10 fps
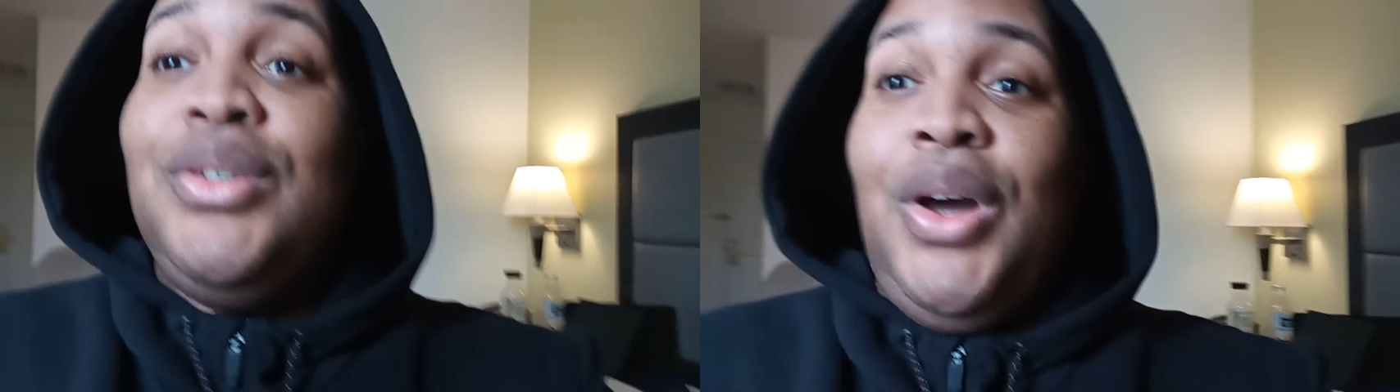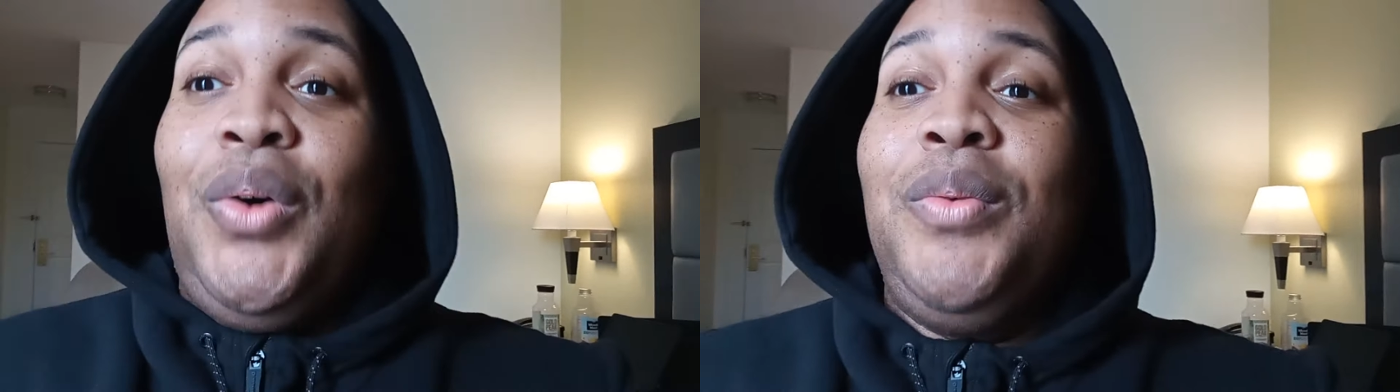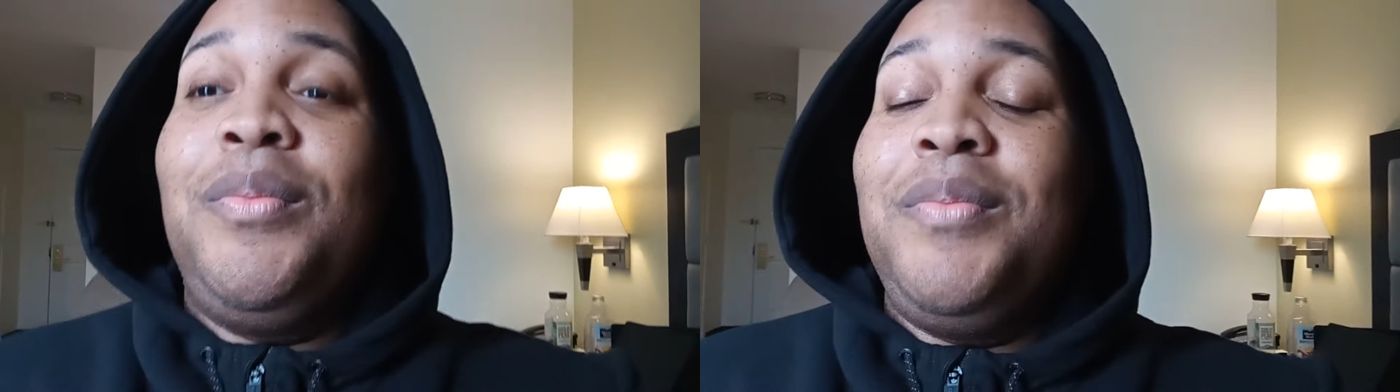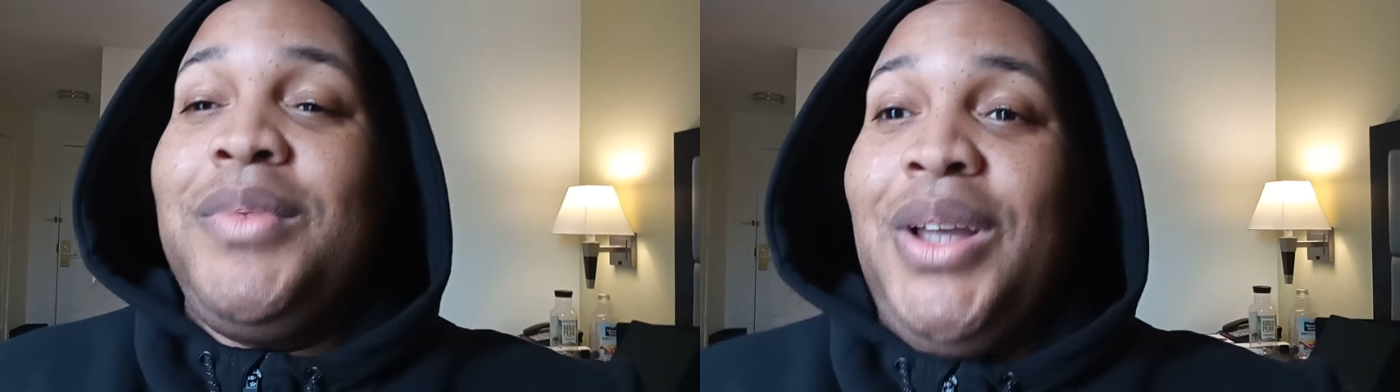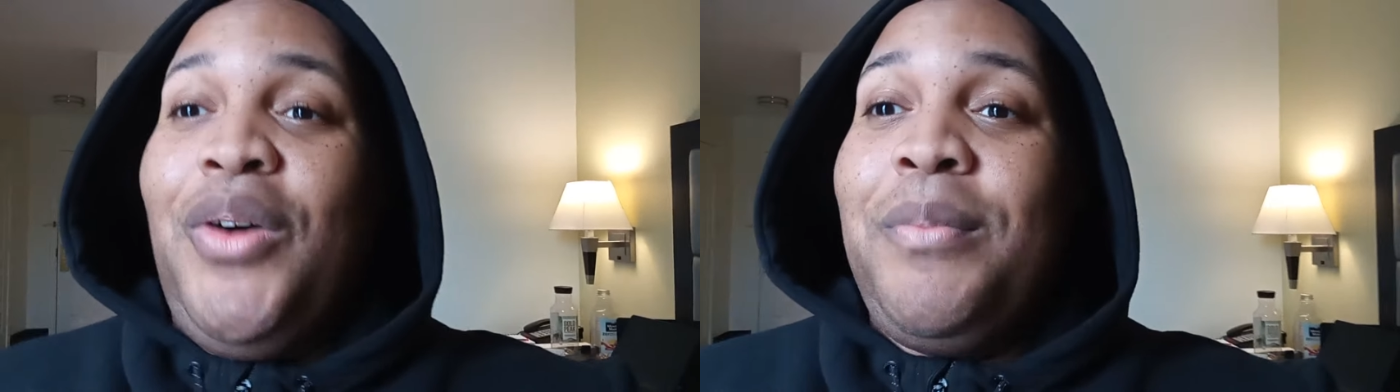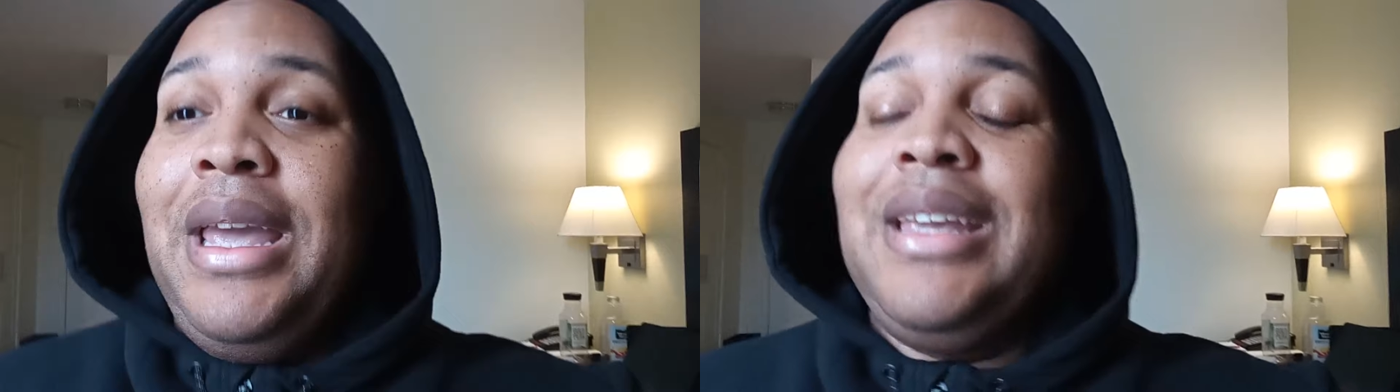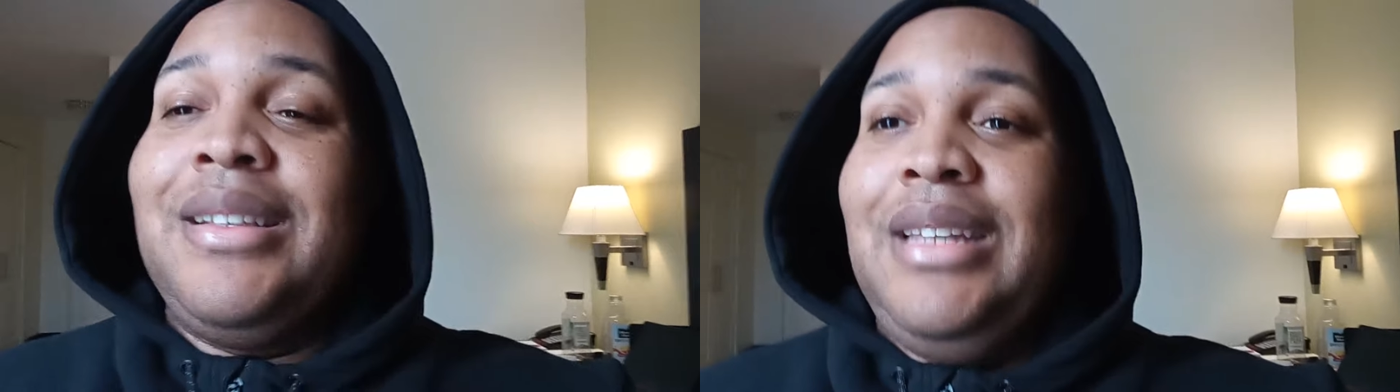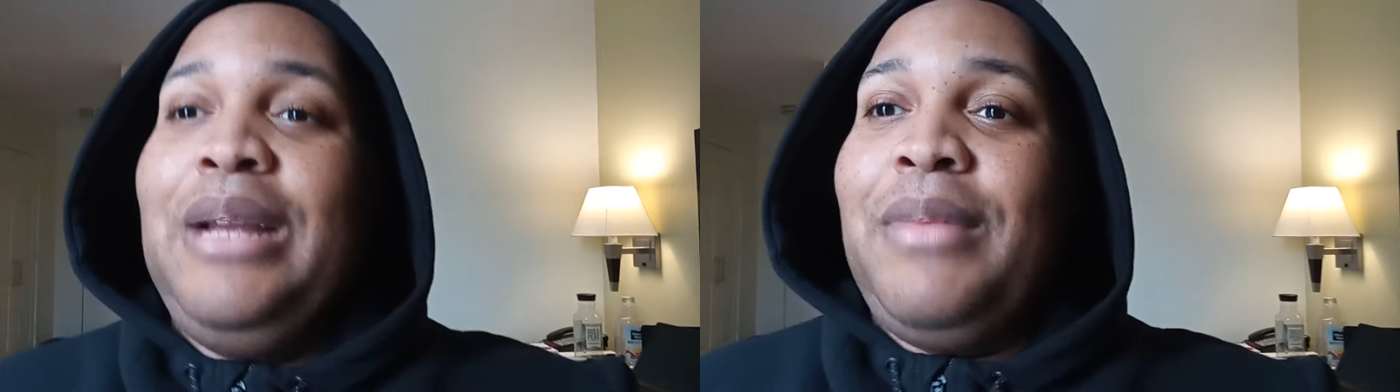don't don't make
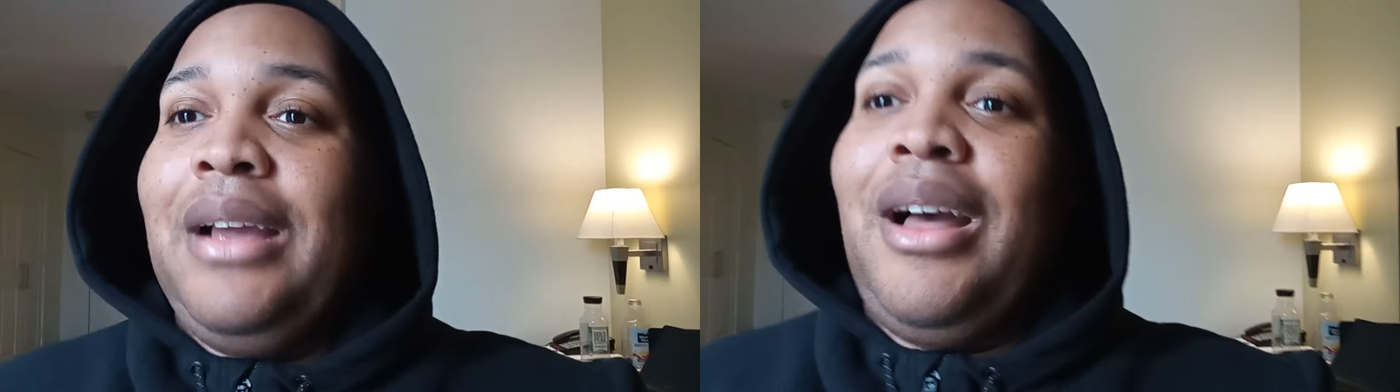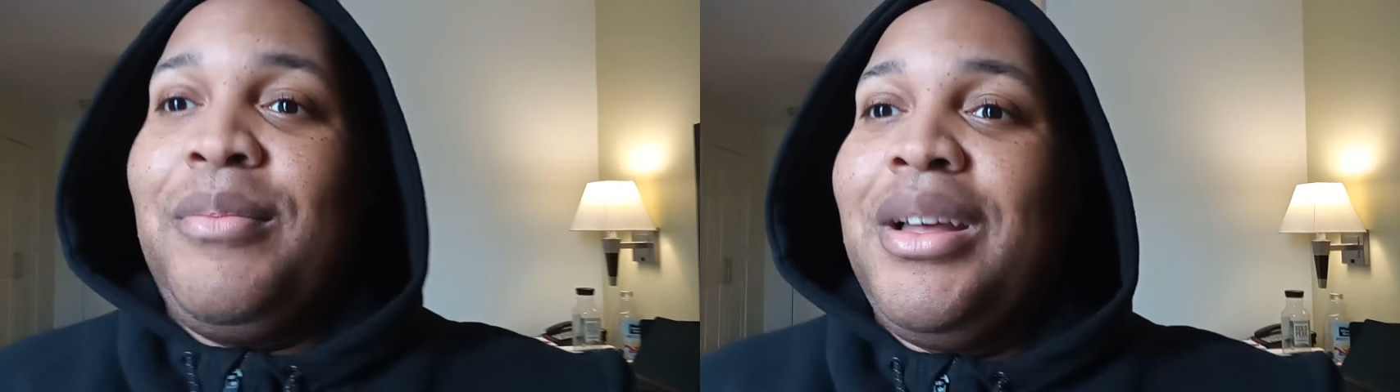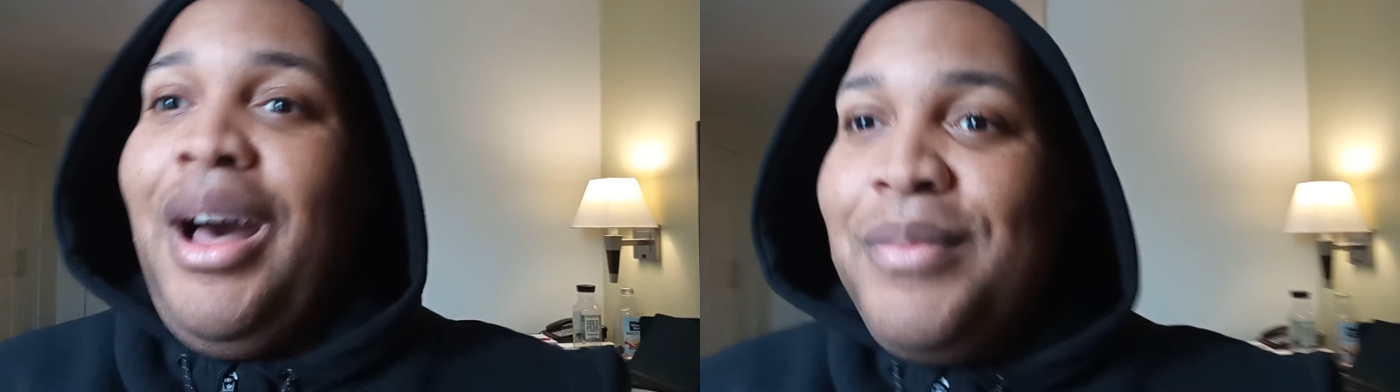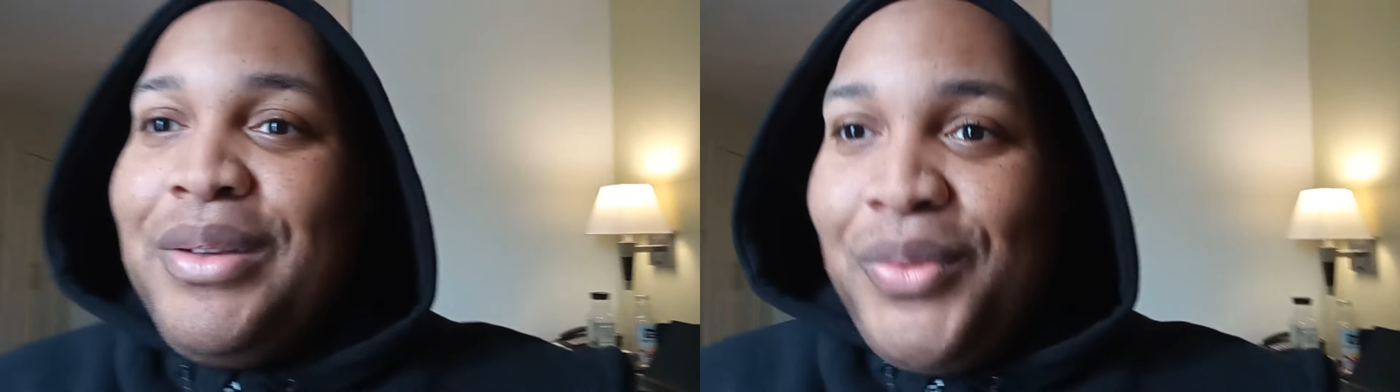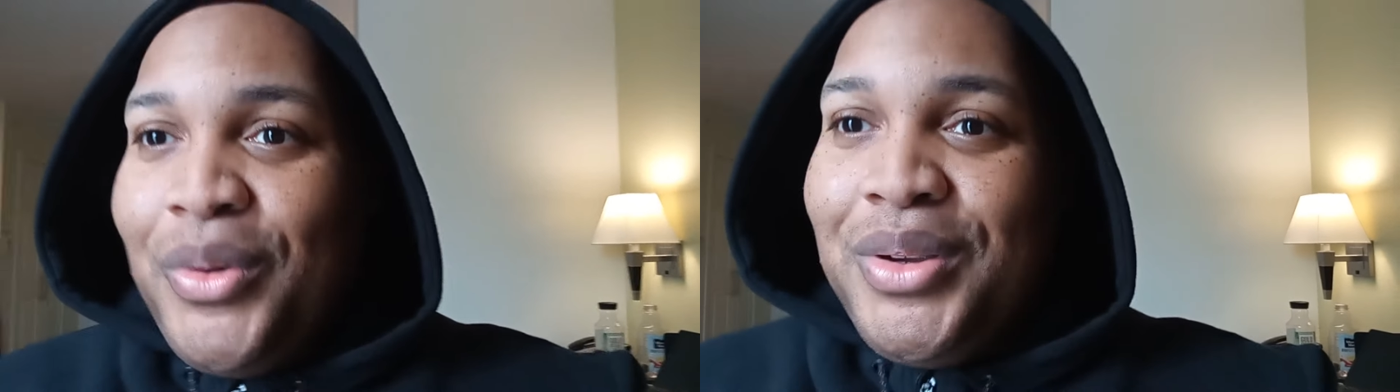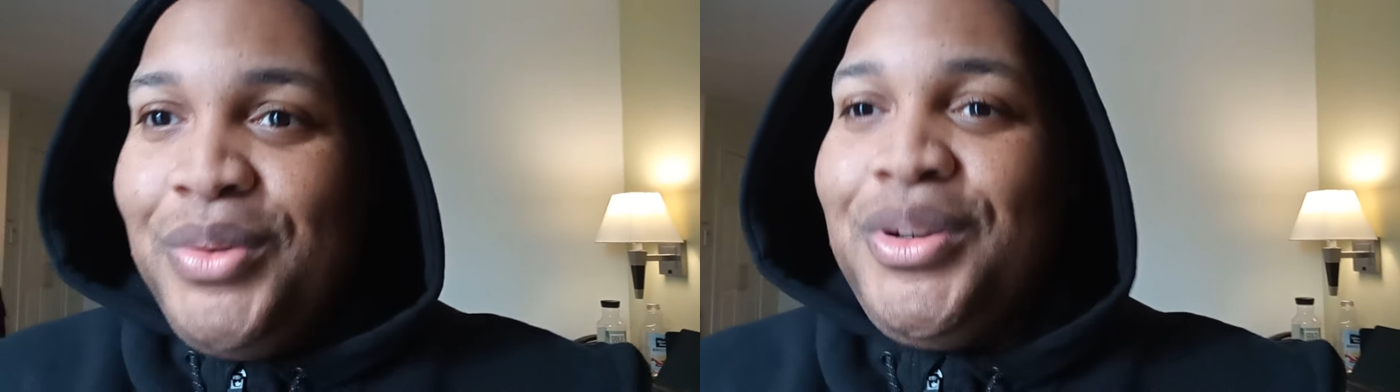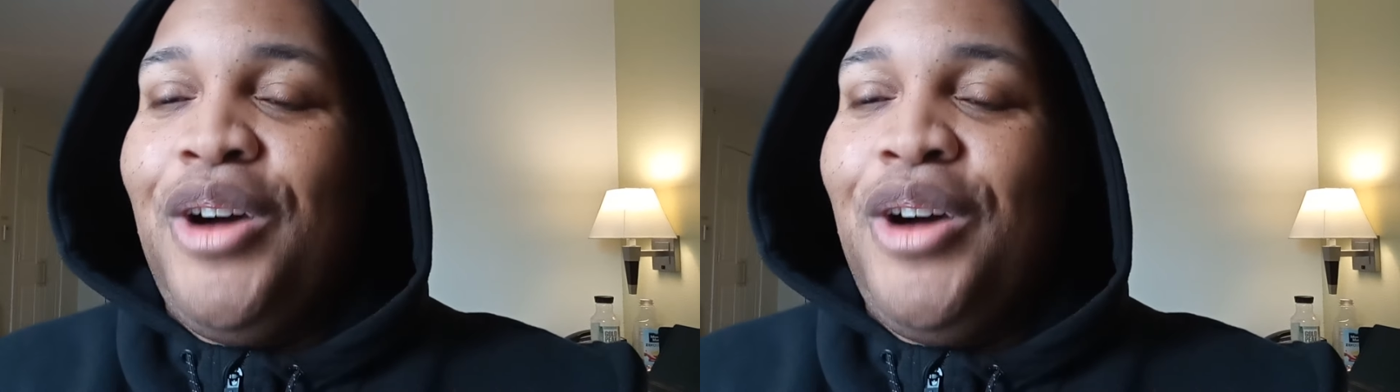it seem like I'm coming for you.